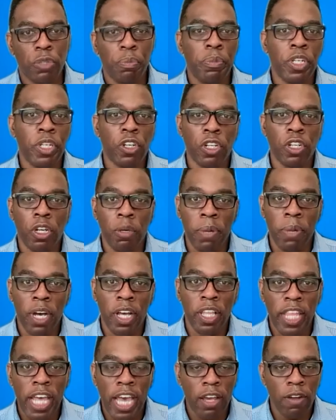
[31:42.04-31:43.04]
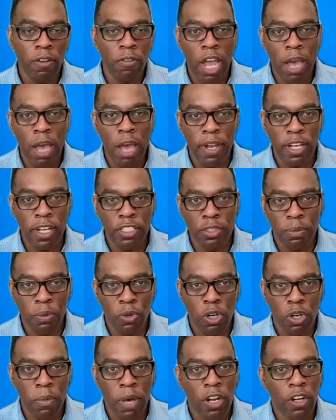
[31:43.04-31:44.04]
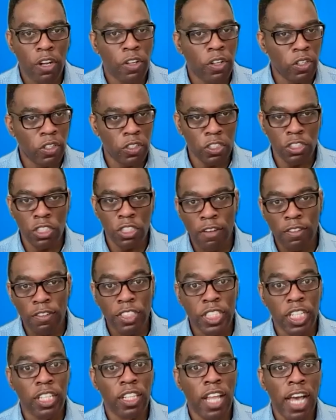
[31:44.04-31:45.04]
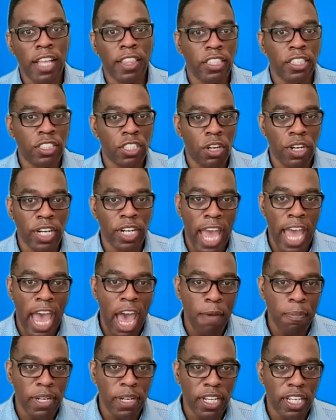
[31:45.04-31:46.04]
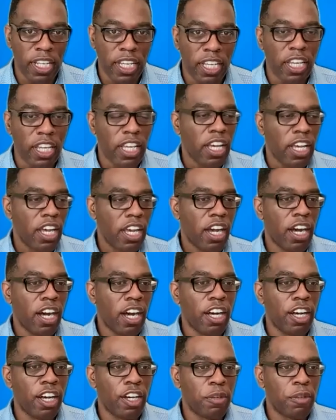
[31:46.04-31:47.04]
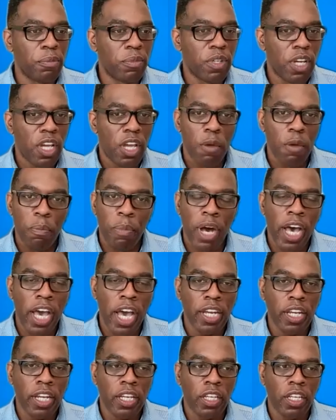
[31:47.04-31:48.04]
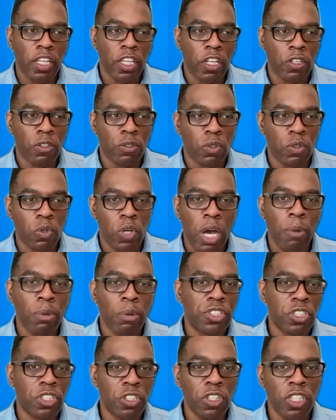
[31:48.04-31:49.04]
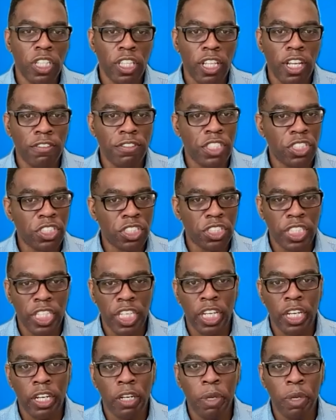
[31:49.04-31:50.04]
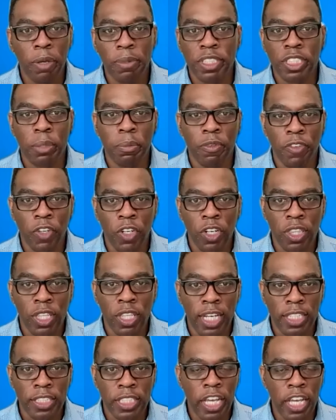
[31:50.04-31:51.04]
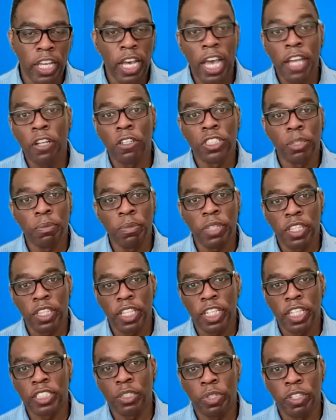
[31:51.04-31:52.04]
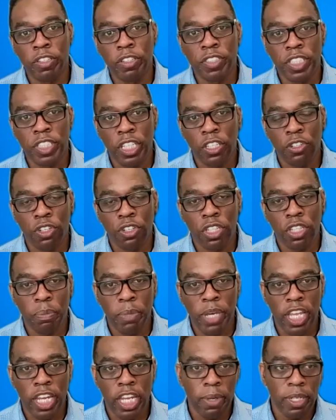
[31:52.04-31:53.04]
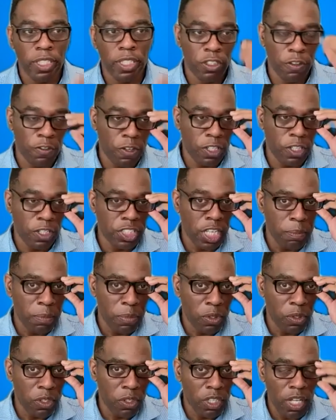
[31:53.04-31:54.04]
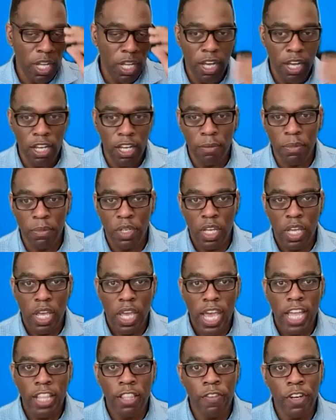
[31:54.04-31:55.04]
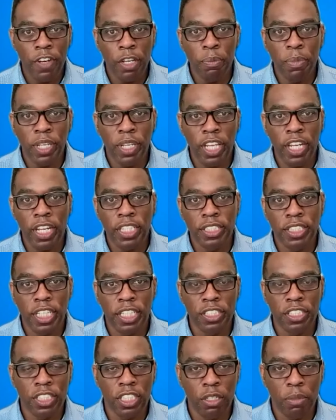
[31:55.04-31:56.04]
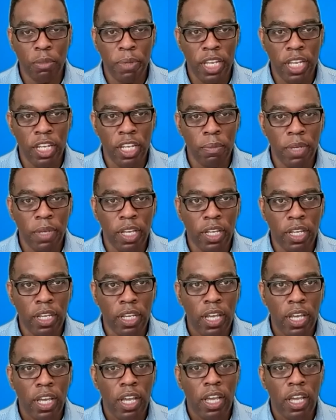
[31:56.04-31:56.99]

build upon that wraparound support model. There's obviously a lot that's already happening, but I would certainly love to just hear maybe some of your thoughts. I know some of the things that we've seen during the pandemic. So for example, at the very beginning stages of the pandemic,